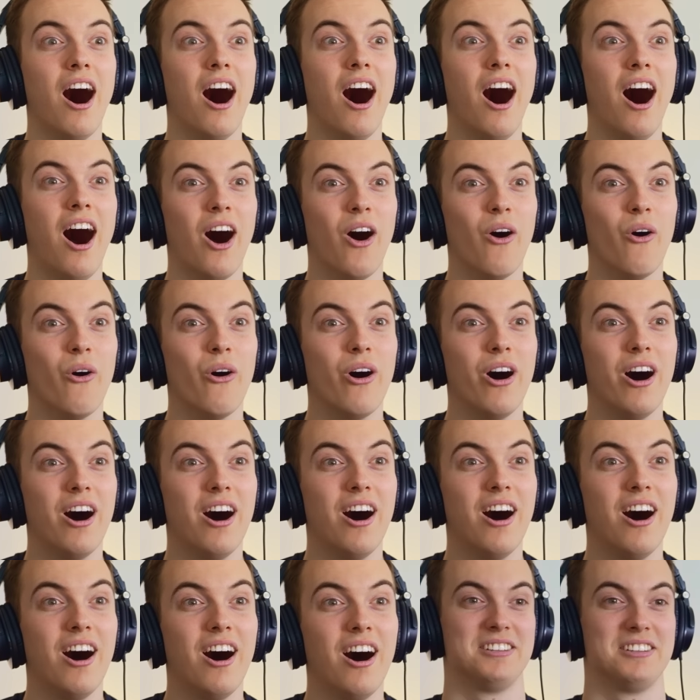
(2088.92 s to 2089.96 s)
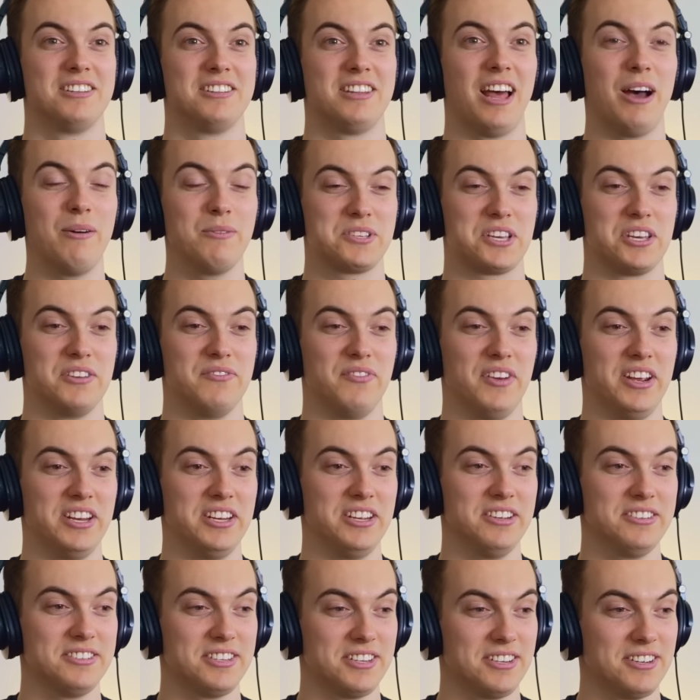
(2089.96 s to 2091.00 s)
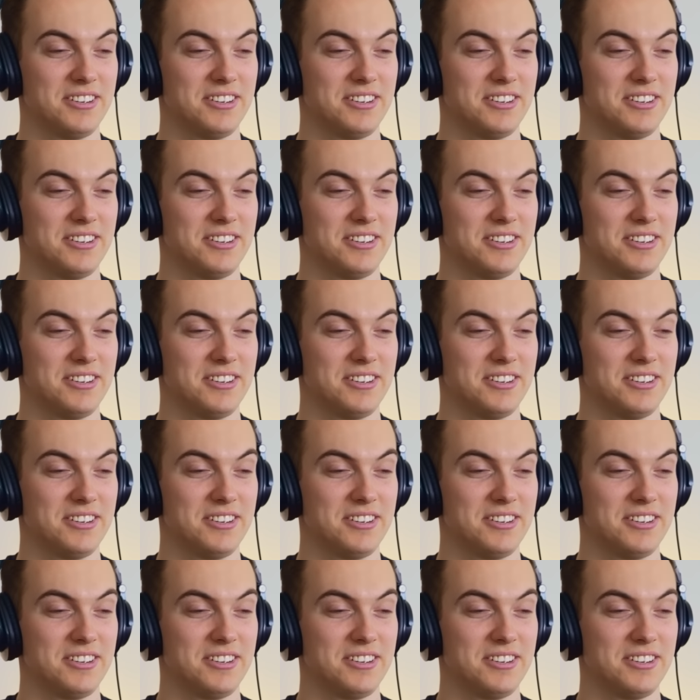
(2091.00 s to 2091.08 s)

Oh, that was convenient.